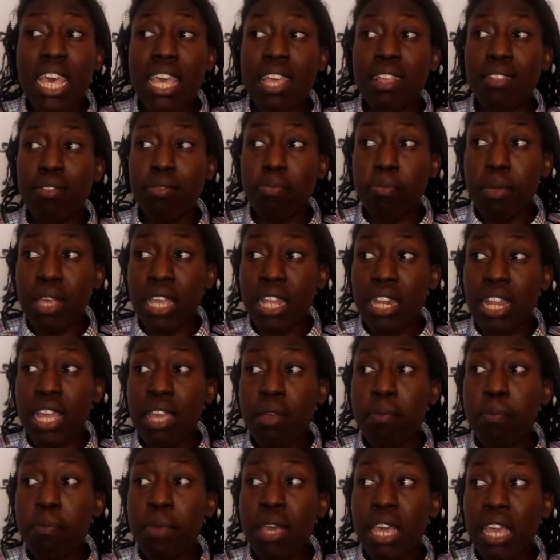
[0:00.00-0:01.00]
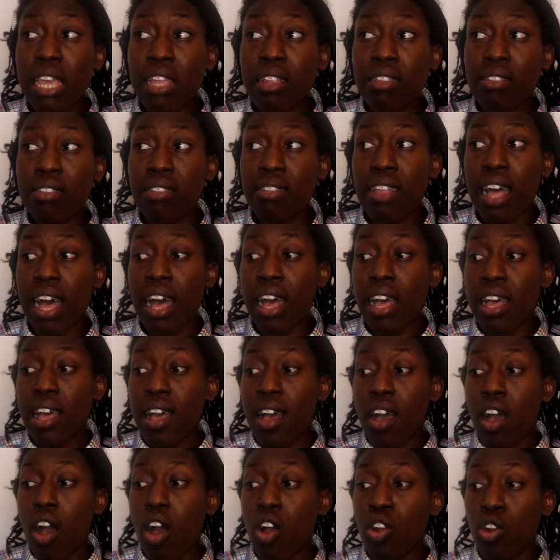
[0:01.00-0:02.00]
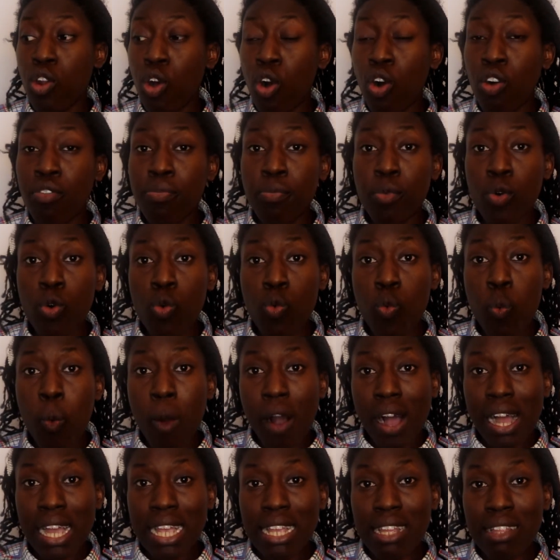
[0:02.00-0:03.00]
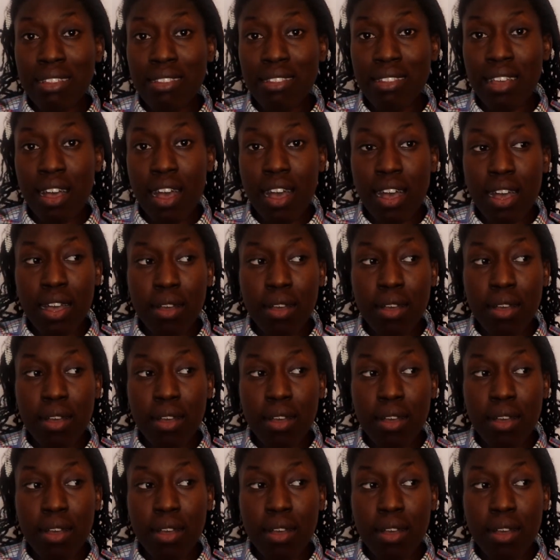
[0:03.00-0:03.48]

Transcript: It means that a lot of more white